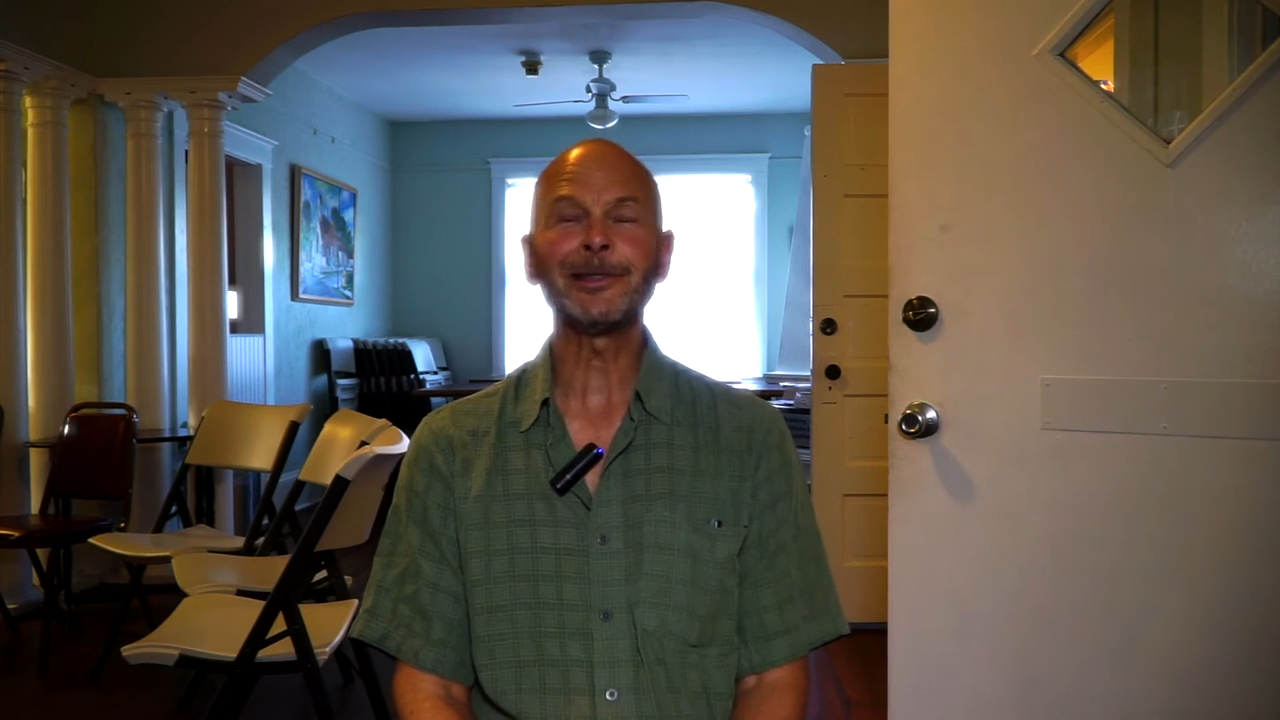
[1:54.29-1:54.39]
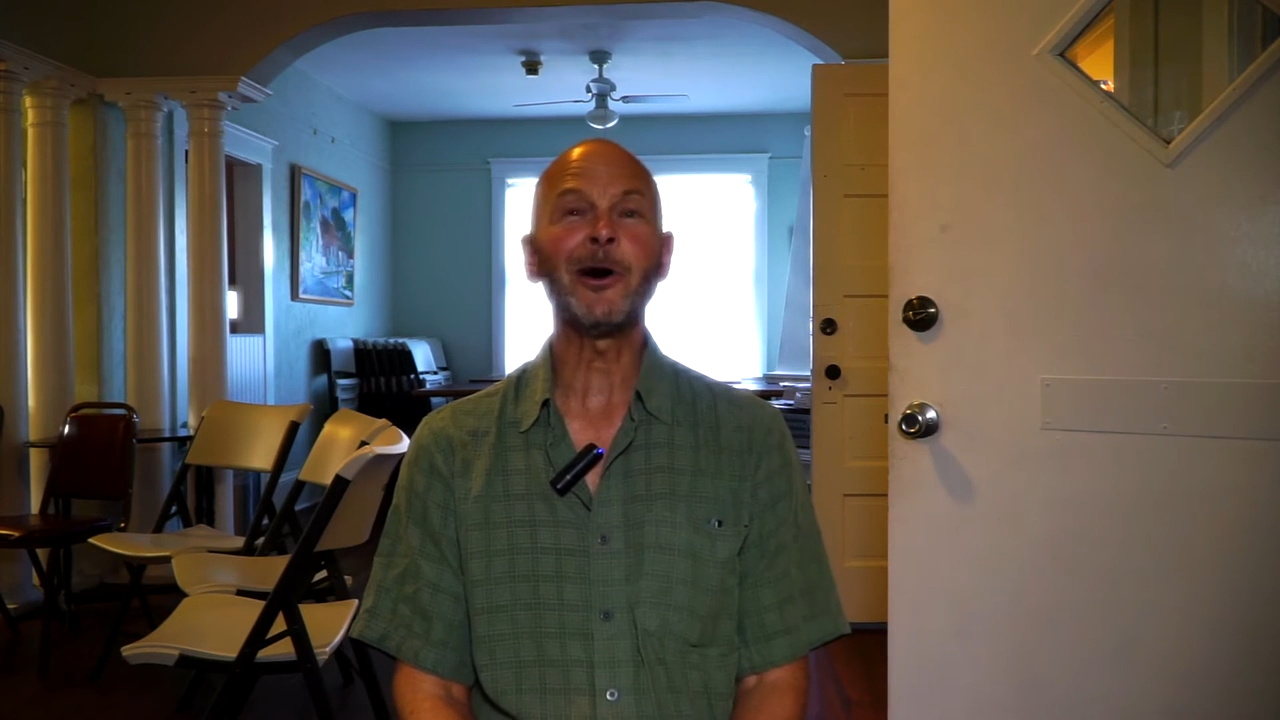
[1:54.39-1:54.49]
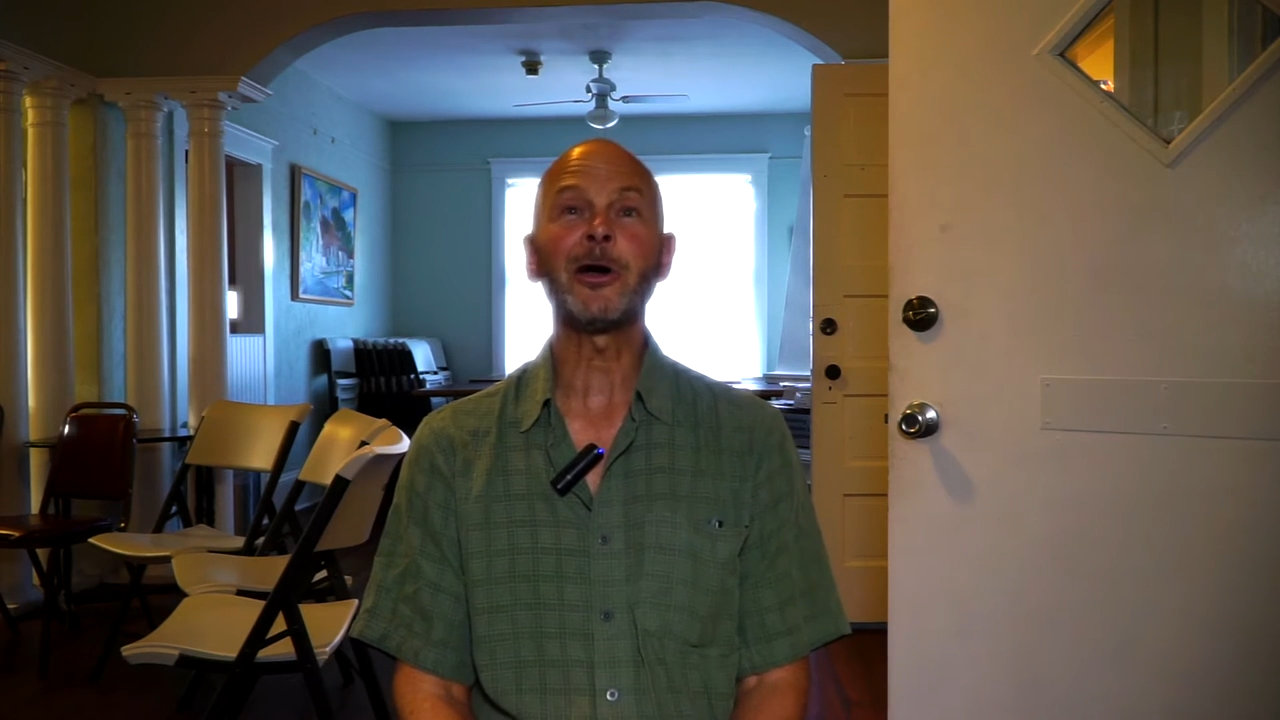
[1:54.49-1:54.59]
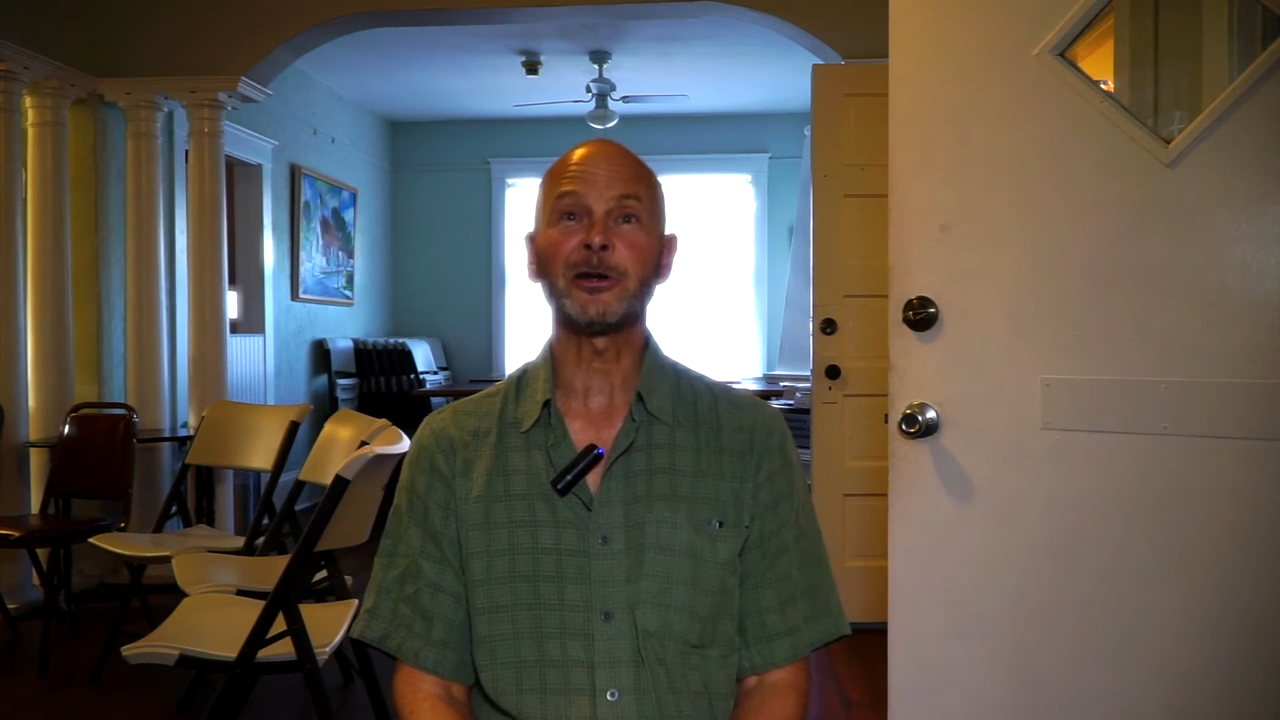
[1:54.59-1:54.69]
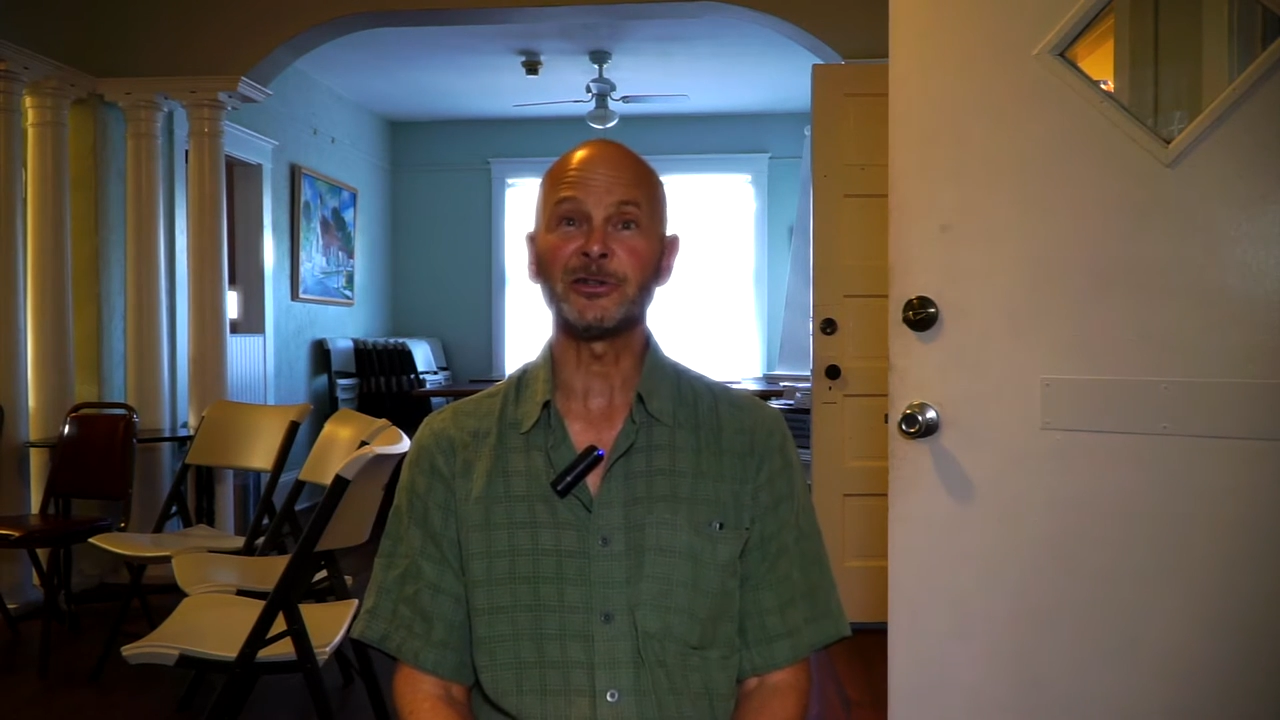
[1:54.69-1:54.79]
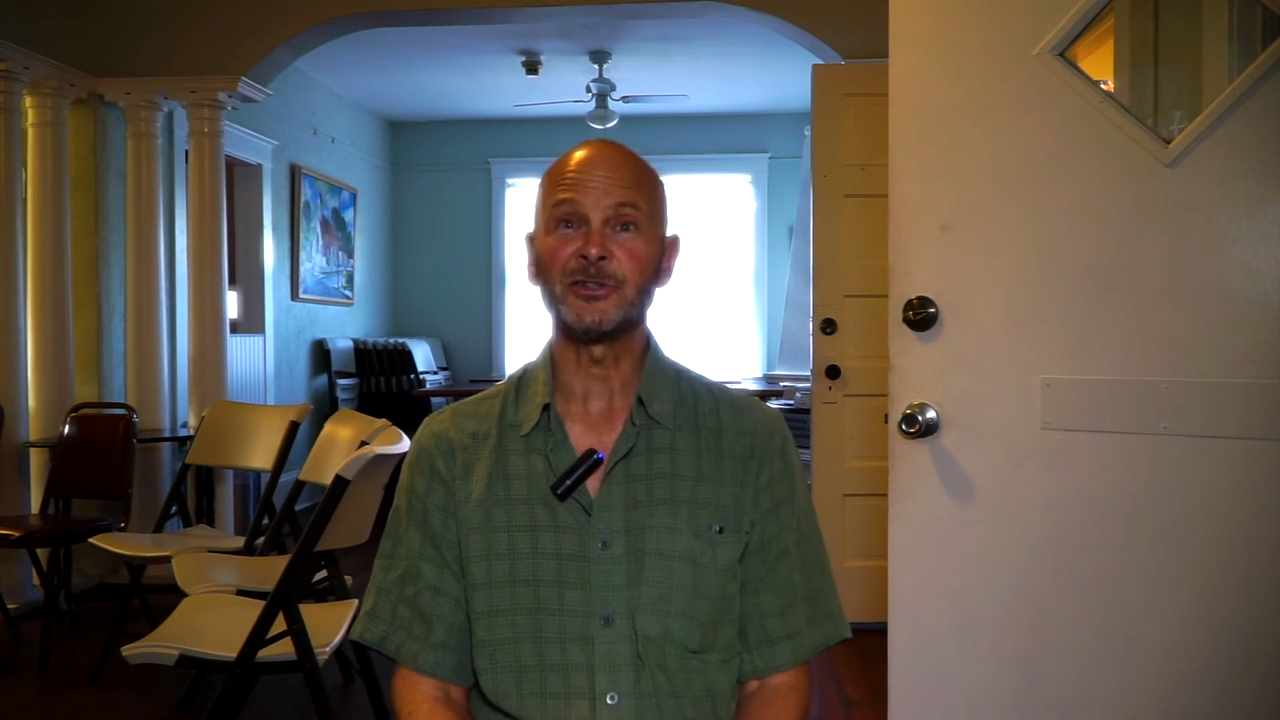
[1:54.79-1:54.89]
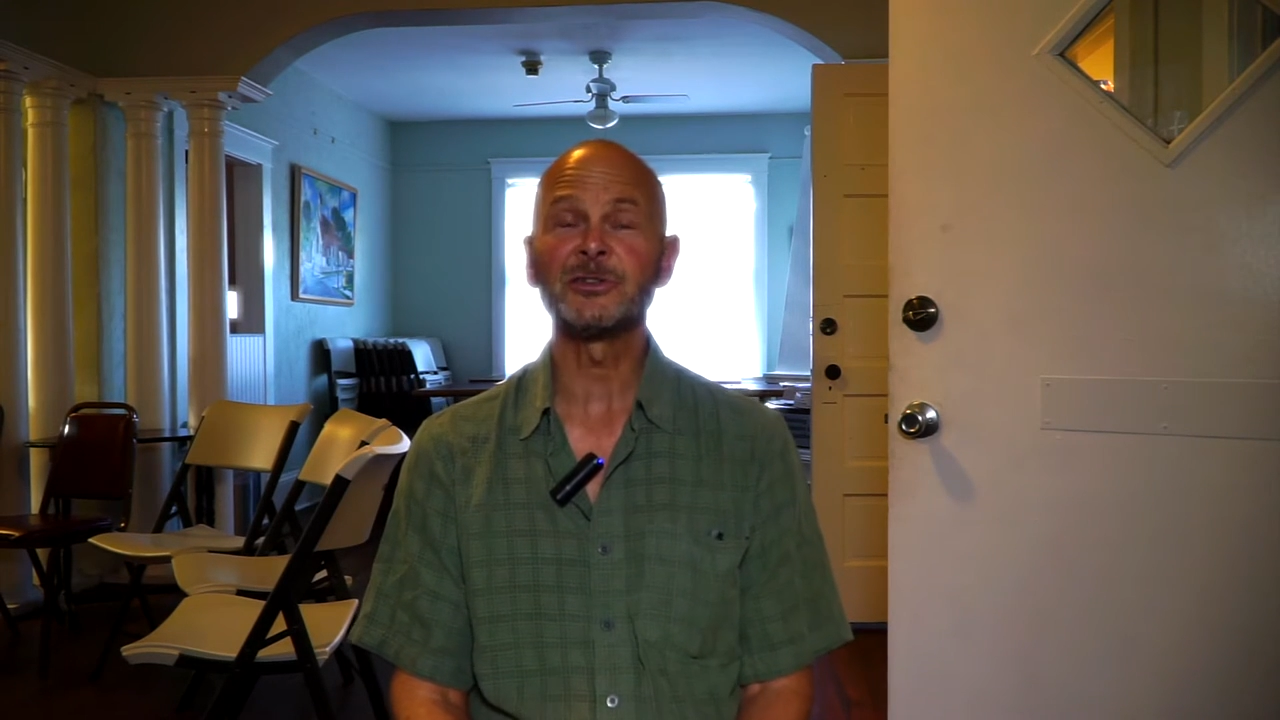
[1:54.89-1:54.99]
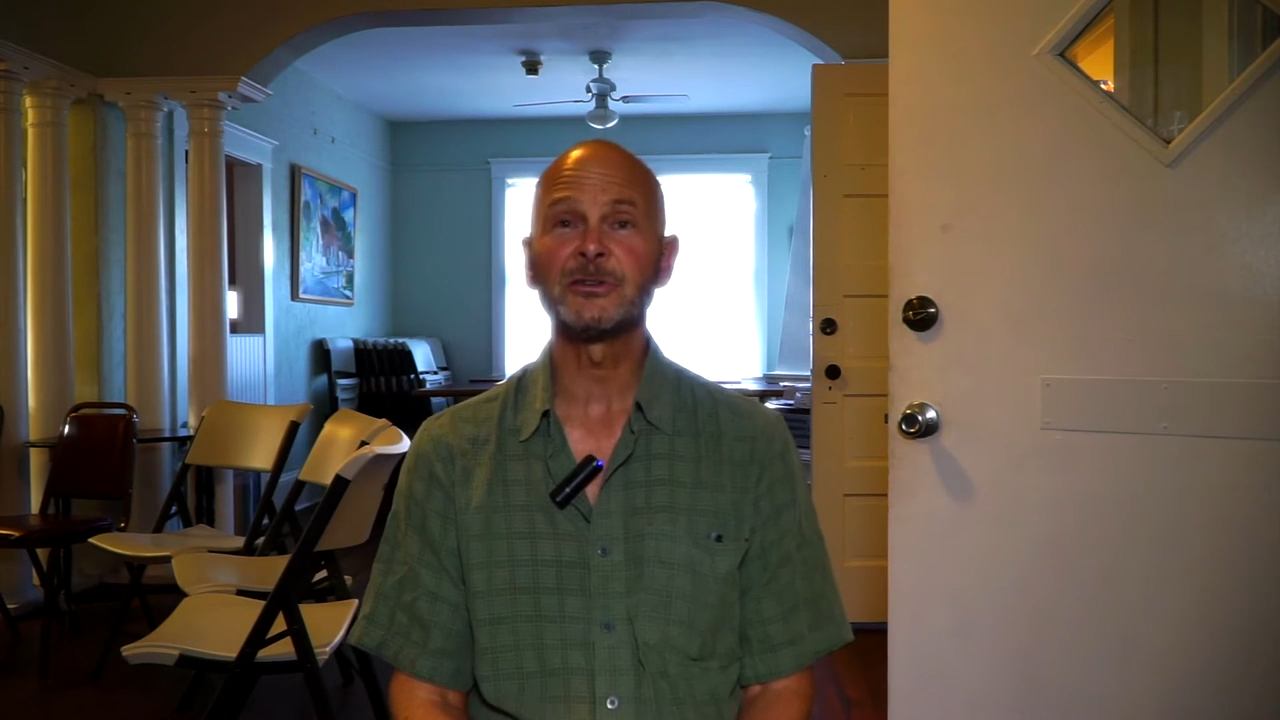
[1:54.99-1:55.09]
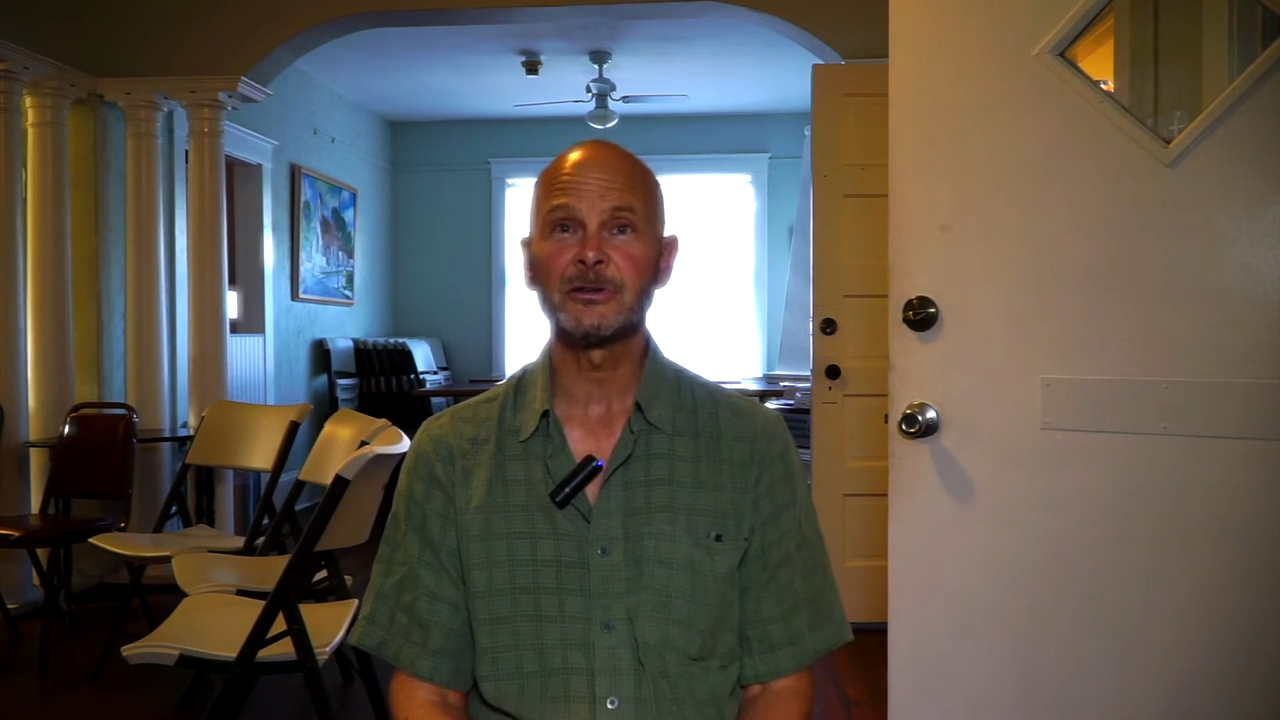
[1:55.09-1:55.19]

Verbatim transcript: large.